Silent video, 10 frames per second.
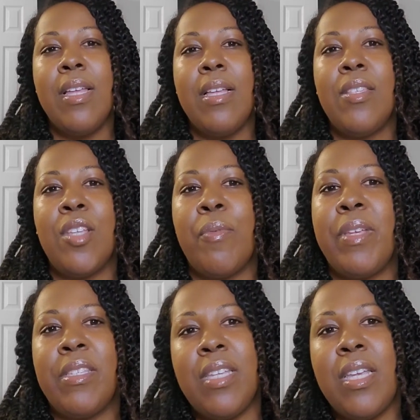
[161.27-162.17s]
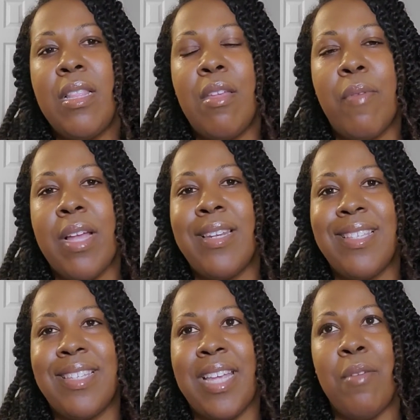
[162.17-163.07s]
So we see
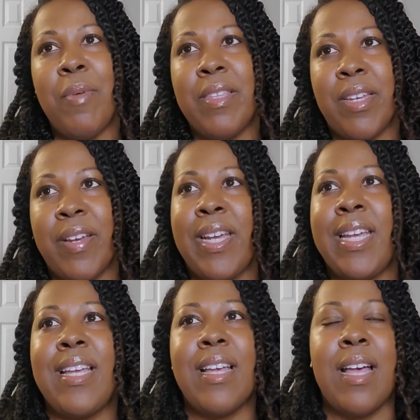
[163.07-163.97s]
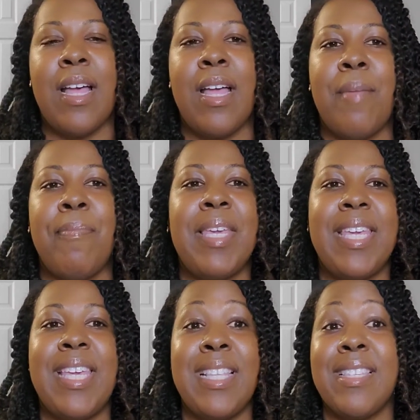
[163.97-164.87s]
LaRonda's date with Derek.
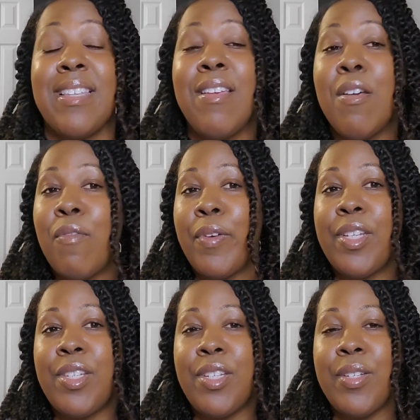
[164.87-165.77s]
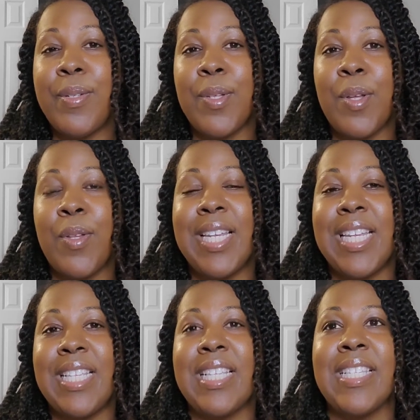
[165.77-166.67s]
He's 42 years old, and
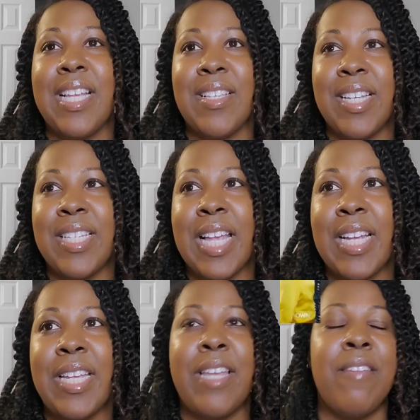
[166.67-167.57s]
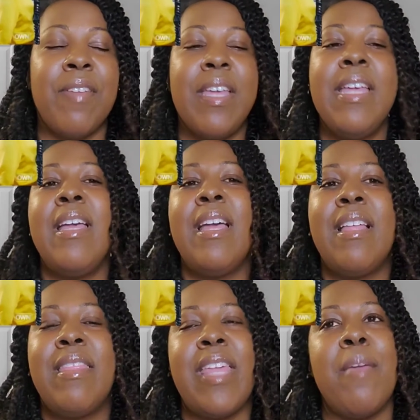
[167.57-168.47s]
he's a sales executive.
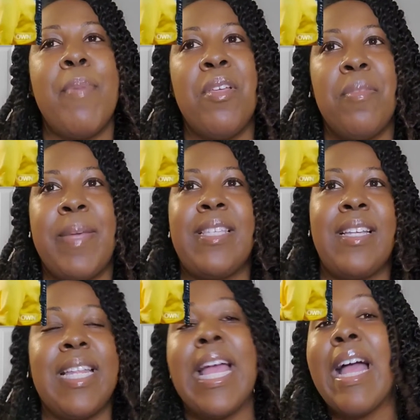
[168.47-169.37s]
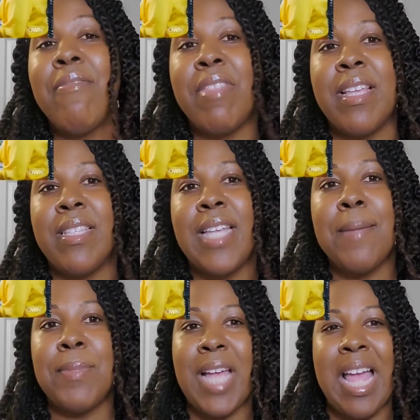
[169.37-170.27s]
They both basically have the
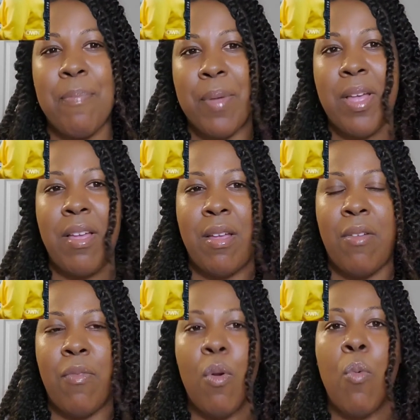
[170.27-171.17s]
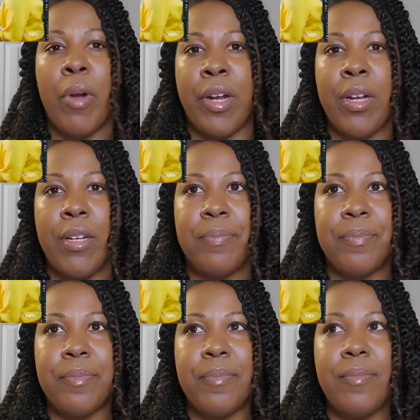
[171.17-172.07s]
same type of work,
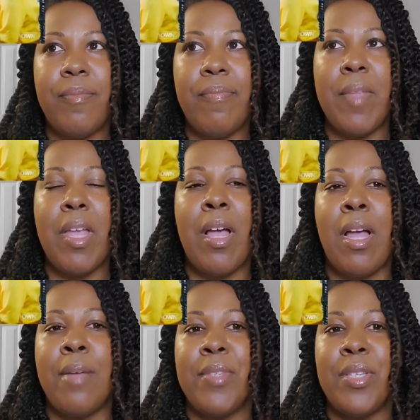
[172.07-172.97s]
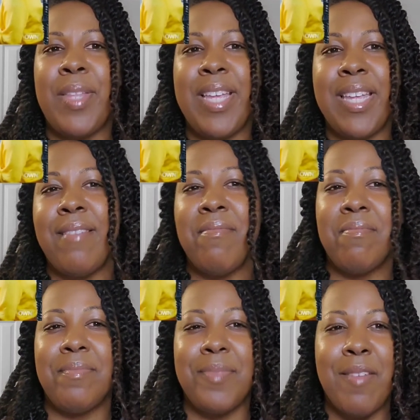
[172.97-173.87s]
so they
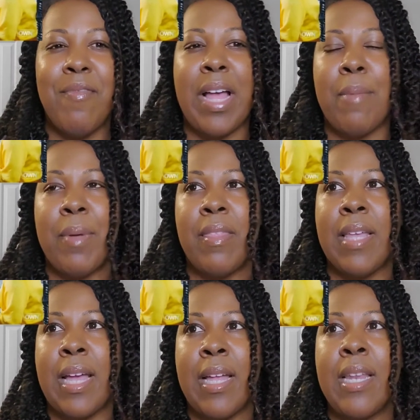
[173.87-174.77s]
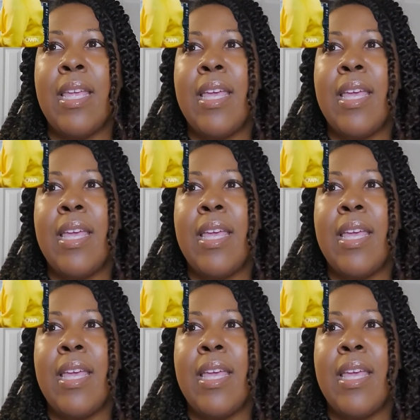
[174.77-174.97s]
can vibe on that.